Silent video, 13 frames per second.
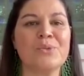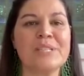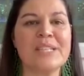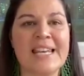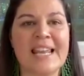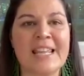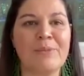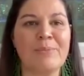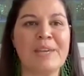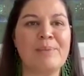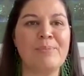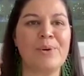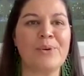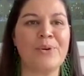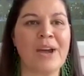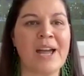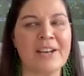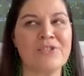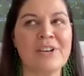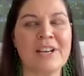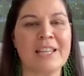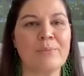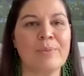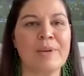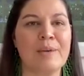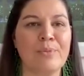or 10 other people or 100
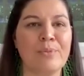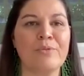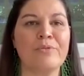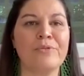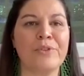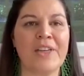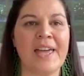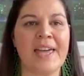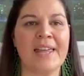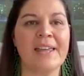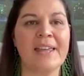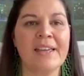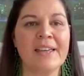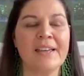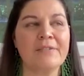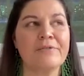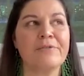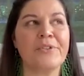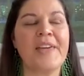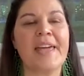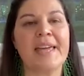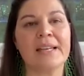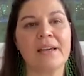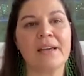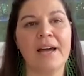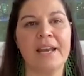other people for that for
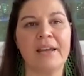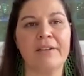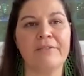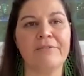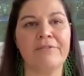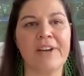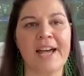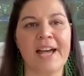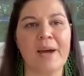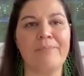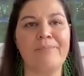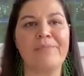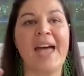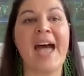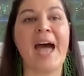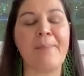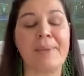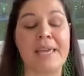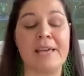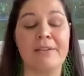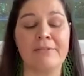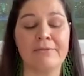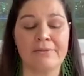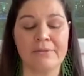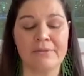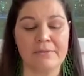that kind of um, army
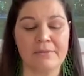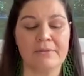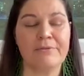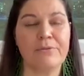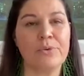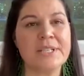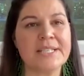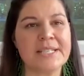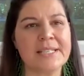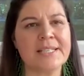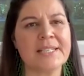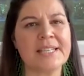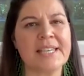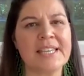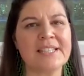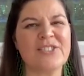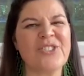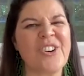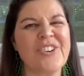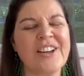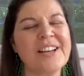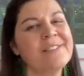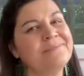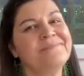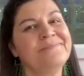of voices to get stronger